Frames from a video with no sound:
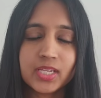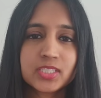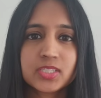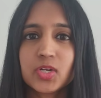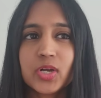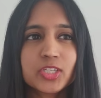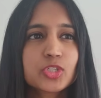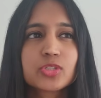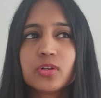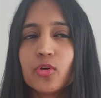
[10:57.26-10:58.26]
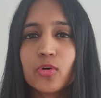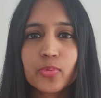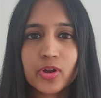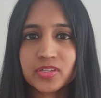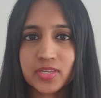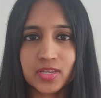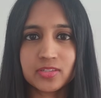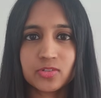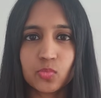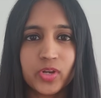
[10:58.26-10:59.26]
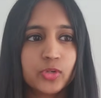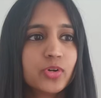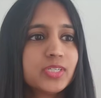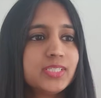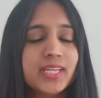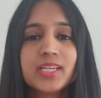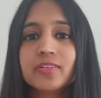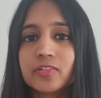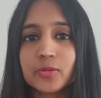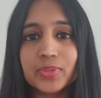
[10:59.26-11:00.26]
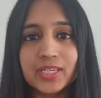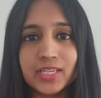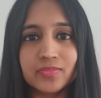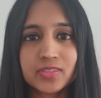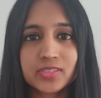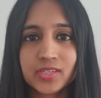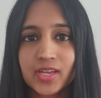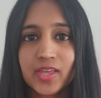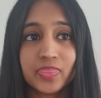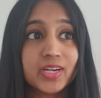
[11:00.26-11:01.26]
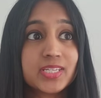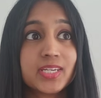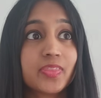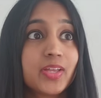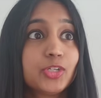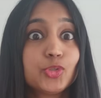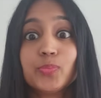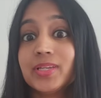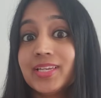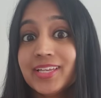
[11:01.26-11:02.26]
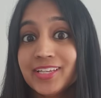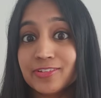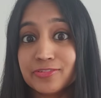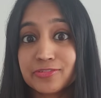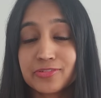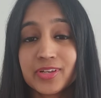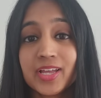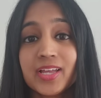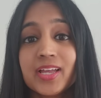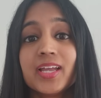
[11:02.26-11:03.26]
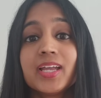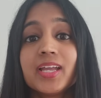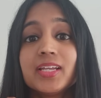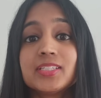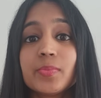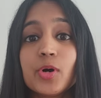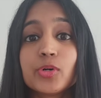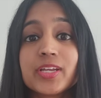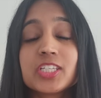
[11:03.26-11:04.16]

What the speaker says: It's not a slow process. We don't dig for beliefs. There's nothing to believe. It's about